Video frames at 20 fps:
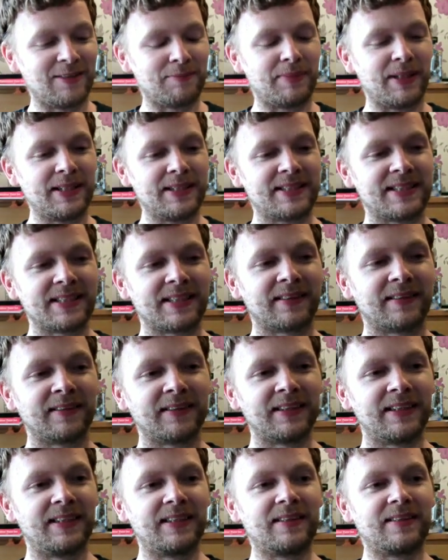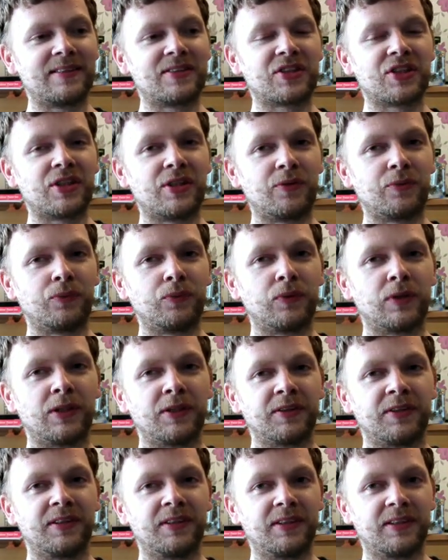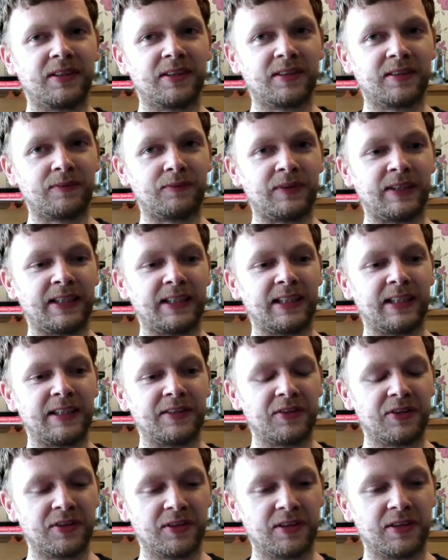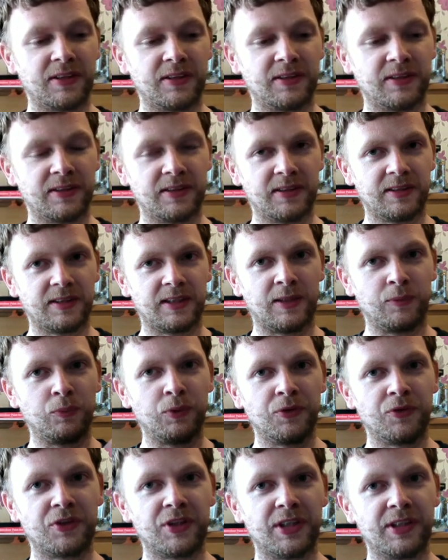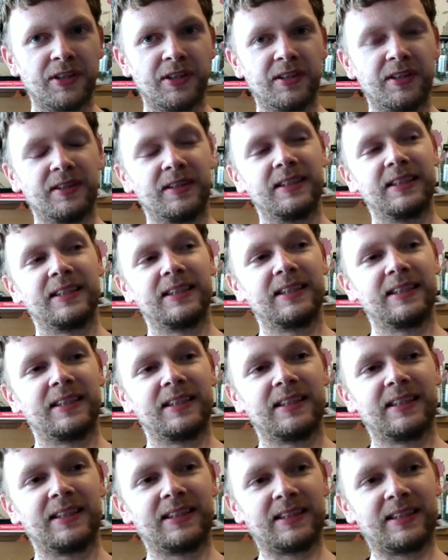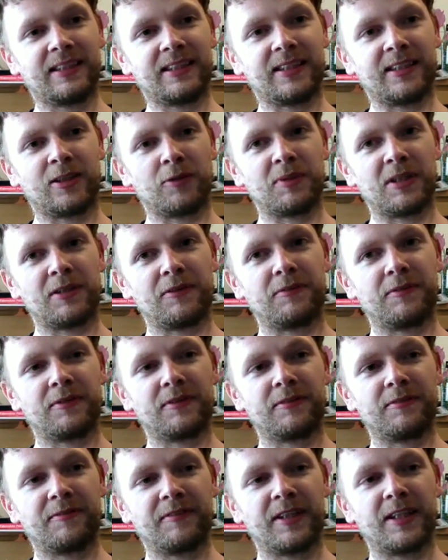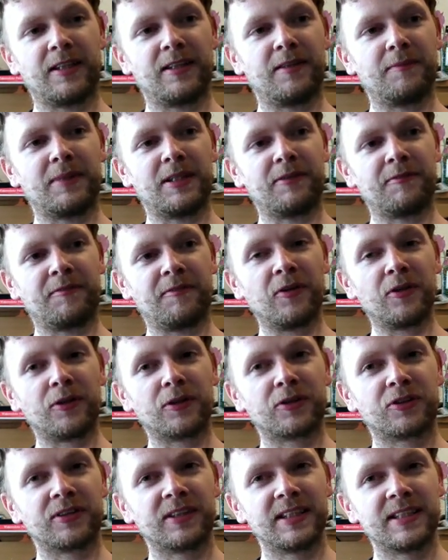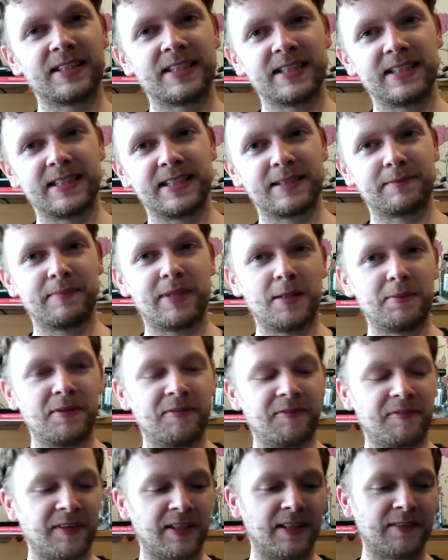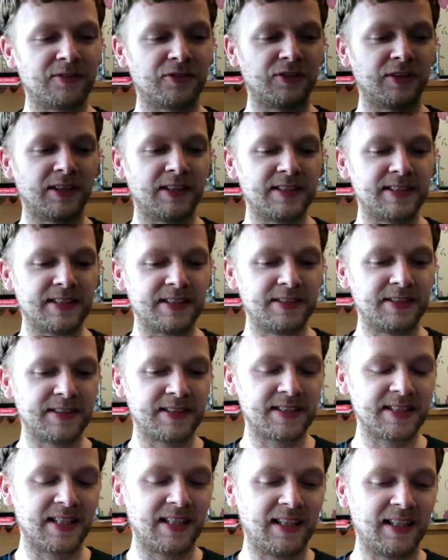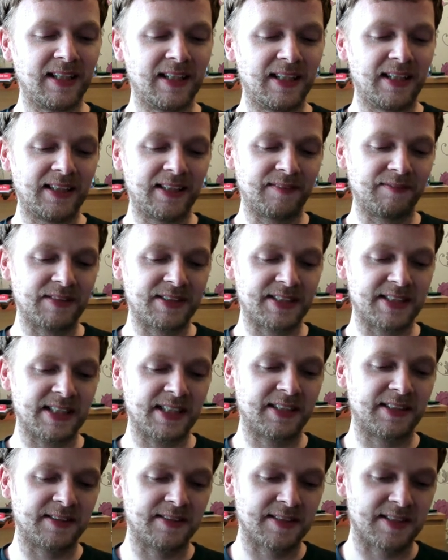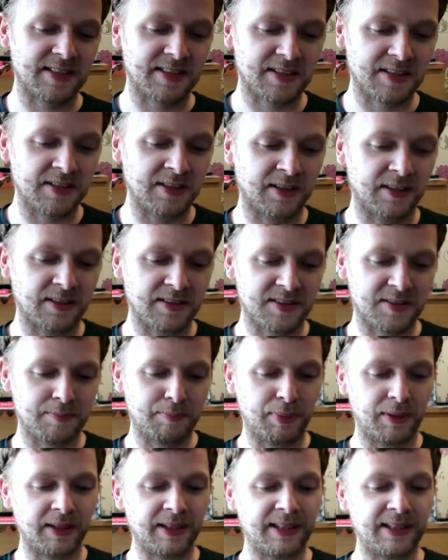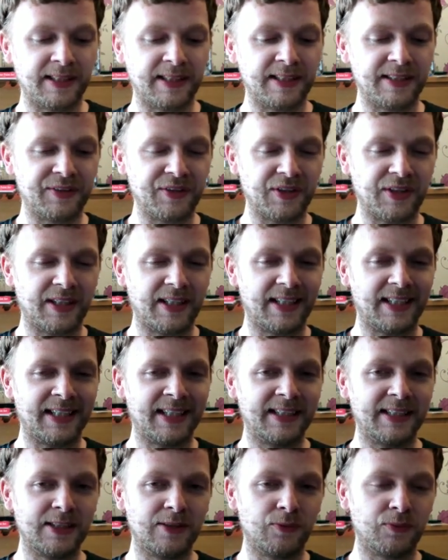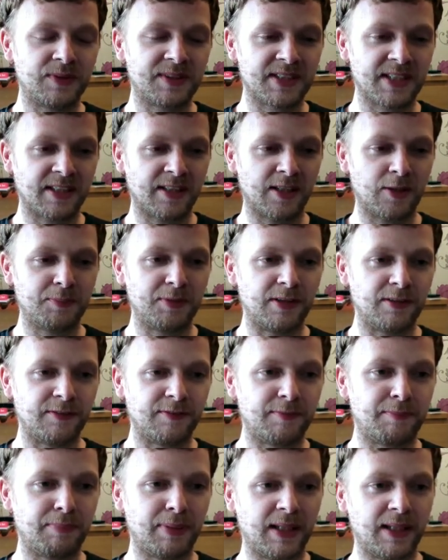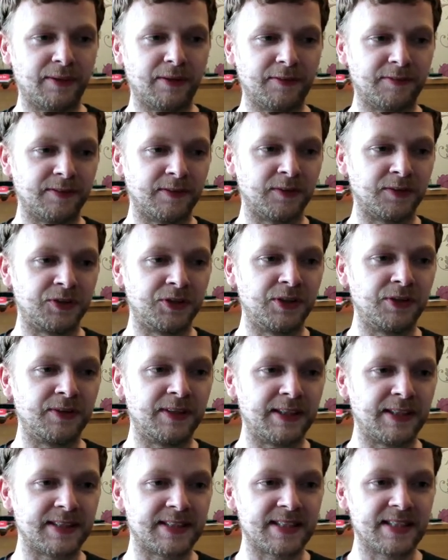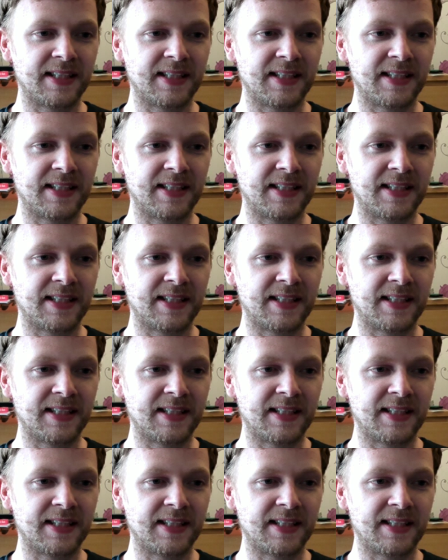Basically, turn 1 we had a Wonder and about 4 Chrolizians, maybe 5 Chrolizians. The second Scott played any type of powerful unit,